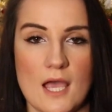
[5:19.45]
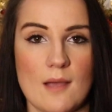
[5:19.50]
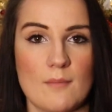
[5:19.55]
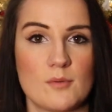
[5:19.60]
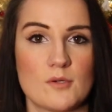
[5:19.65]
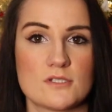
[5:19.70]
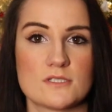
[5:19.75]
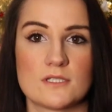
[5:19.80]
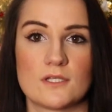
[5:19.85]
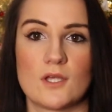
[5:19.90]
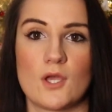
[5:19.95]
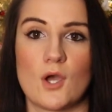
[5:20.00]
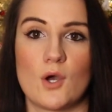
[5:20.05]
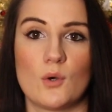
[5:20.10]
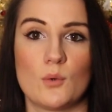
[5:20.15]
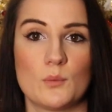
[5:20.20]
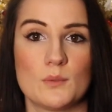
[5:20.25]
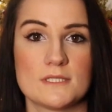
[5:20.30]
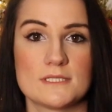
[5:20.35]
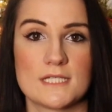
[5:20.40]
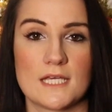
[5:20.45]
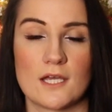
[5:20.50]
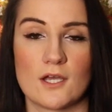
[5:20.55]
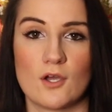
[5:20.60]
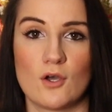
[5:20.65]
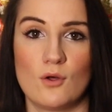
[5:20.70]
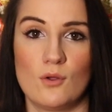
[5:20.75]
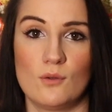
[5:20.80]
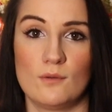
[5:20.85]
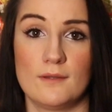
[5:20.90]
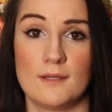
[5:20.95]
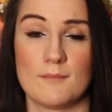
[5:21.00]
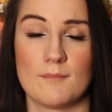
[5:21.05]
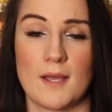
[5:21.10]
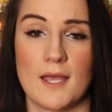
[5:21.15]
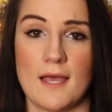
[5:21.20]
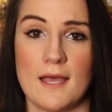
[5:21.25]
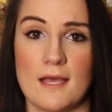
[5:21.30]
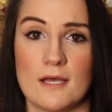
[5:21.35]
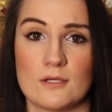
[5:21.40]
I personally always get cold in my
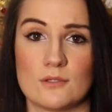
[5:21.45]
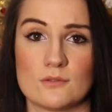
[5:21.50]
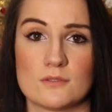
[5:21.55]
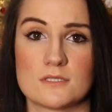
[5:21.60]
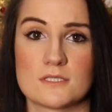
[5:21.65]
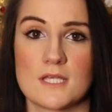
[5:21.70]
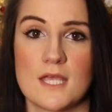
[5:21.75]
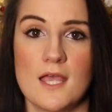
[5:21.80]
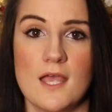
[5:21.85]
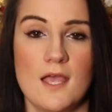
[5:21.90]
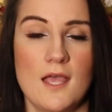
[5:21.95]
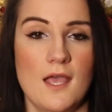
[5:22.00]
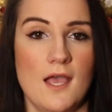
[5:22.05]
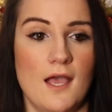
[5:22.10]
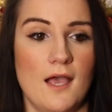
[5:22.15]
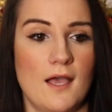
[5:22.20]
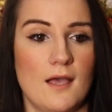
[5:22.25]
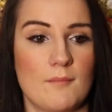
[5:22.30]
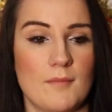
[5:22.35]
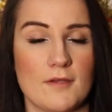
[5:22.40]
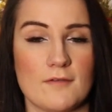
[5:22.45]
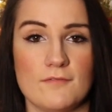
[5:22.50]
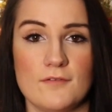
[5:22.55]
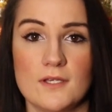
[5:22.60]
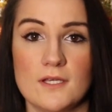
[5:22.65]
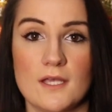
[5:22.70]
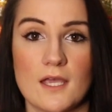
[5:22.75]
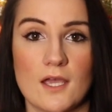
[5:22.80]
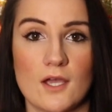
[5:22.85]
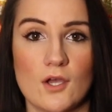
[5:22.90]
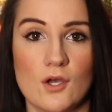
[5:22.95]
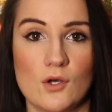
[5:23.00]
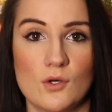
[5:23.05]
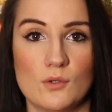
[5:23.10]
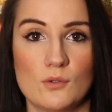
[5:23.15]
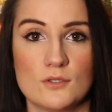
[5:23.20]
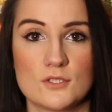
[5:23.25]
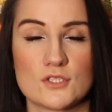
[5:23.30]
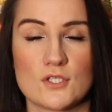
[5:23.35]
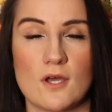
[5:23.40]
house. My feet get
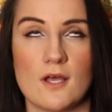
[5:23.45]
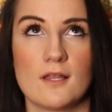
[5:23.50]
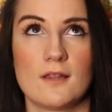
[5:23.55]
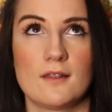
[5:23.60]
cold, so I